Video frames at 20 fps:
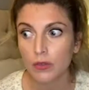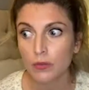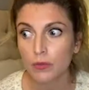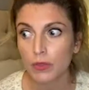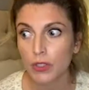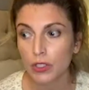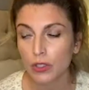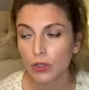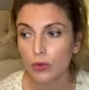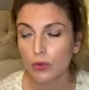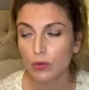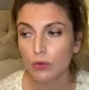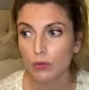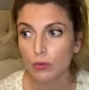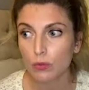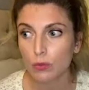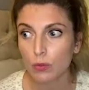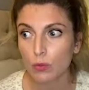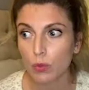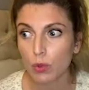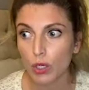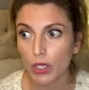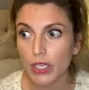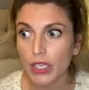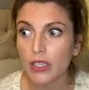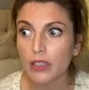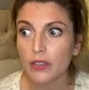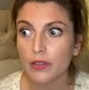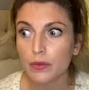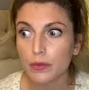you know,
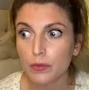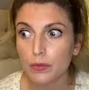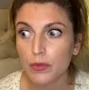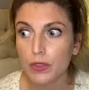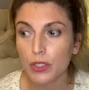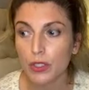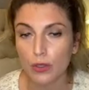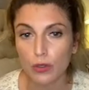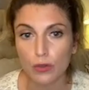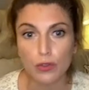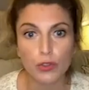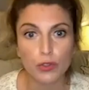working, you know,